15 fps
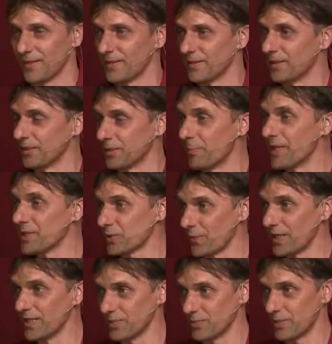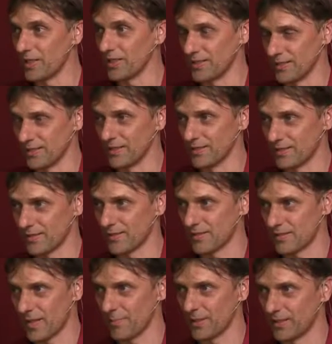The, the best way is really this
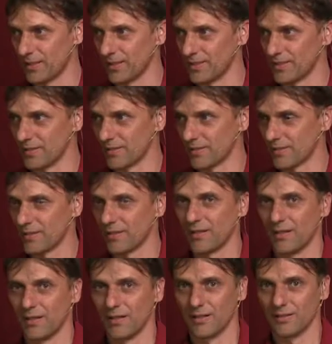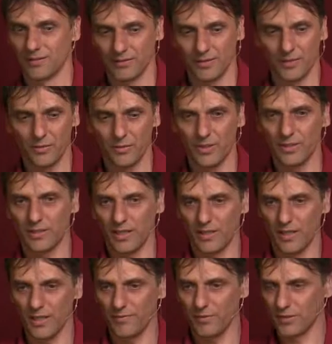sap-analysis. Uh, they do it like
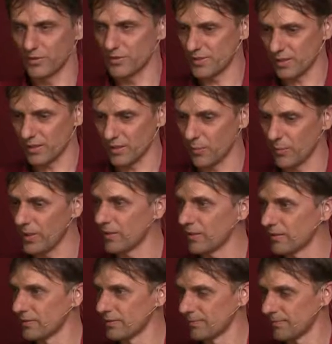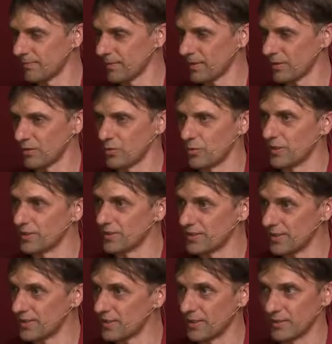every second week during the
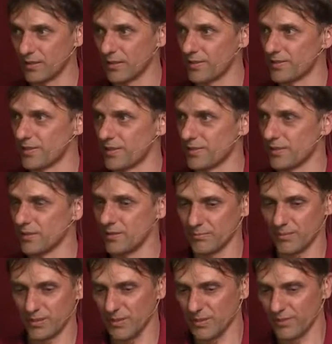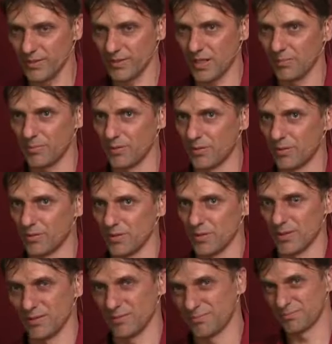season, entire season, but every sample costs
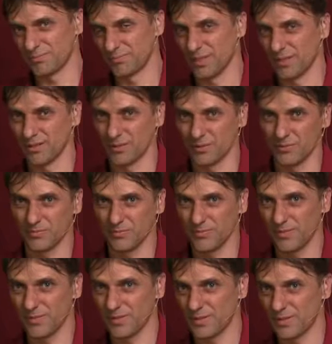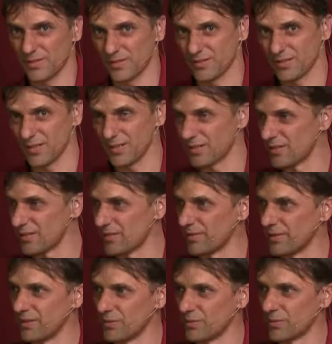like, I don't know, 60,
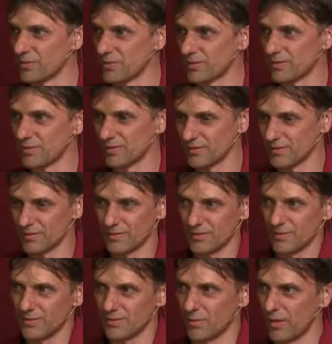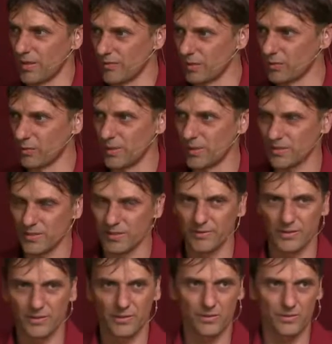70 euros. So every two weeks,
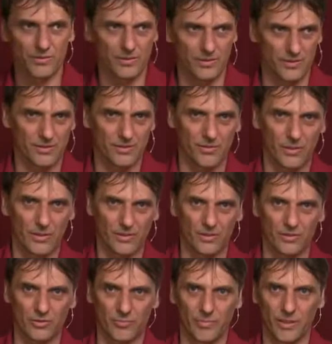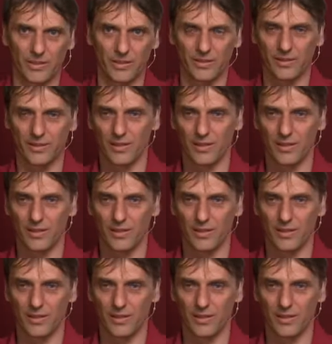70 euros, it's quite a lot of money.